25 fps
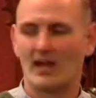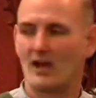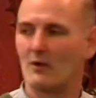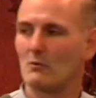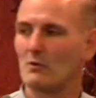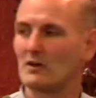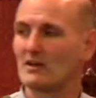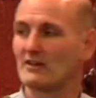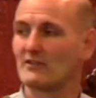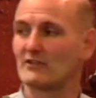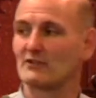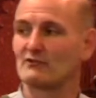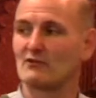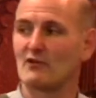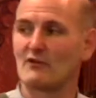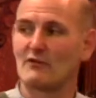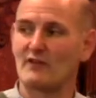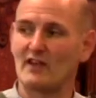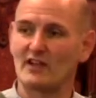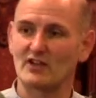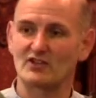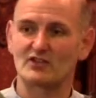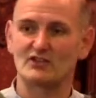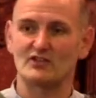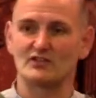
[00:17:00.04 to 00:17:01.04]
Uh, one of the
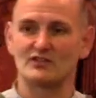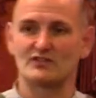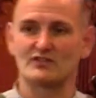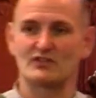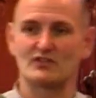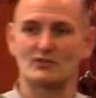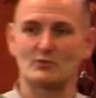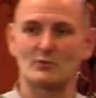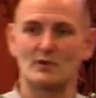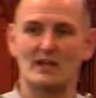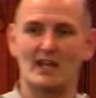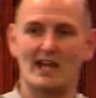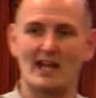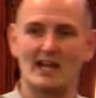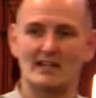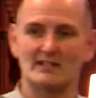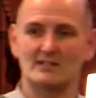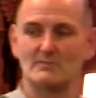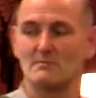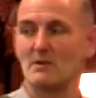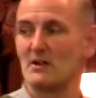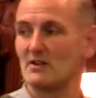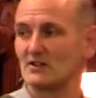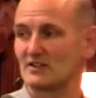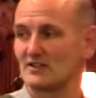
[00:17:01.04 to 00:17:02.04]
reflections that we had
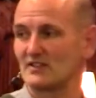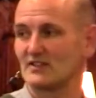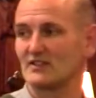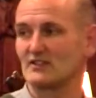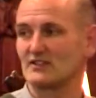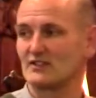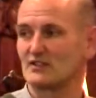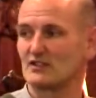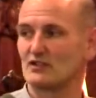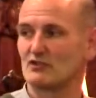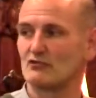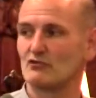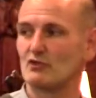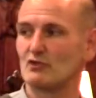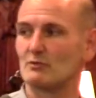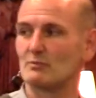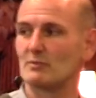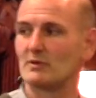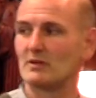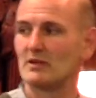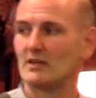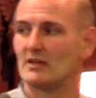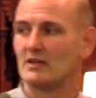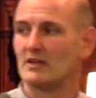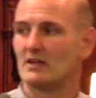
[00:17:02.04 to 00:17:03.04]
amongst us as a group
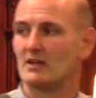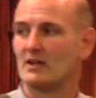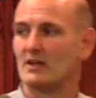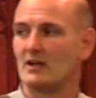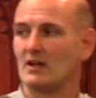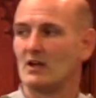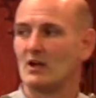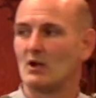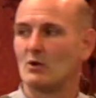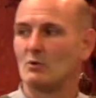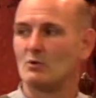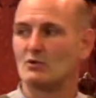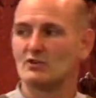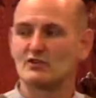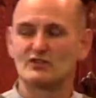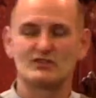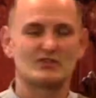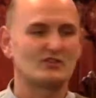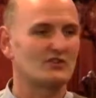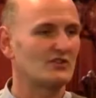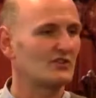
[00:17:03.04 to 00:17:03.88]
was